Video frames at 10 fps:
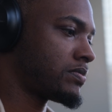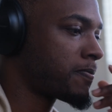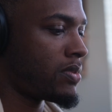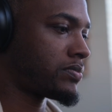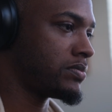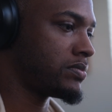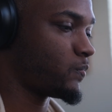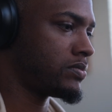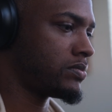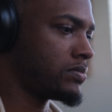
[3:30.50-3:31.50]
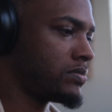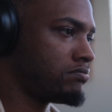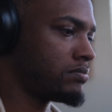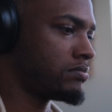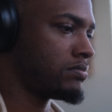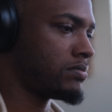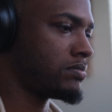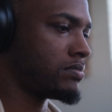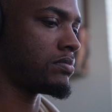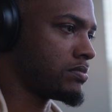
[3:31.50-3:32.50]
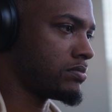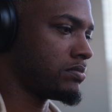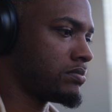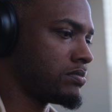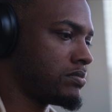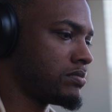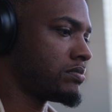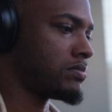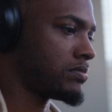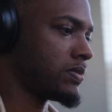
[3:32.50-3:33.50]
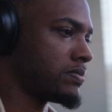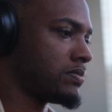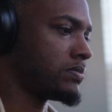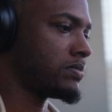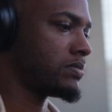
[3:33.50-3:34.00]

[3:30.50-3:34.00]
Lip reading: If you edit closer to the time that you filmed, then you should be pretty